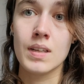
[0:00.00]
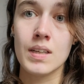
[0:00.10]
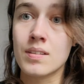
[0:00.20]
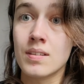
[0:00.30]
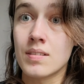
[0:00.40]

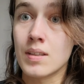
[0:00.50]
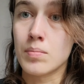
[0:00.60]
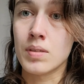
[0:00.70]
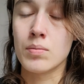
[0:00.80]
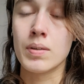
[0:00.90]
It's the same
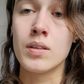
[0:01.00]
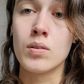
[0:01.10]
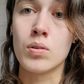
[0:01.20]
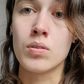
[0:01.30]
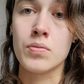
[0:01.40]
thing when
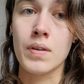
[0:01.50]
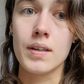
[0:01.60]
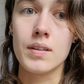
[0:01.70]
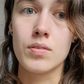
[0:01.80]
you're trying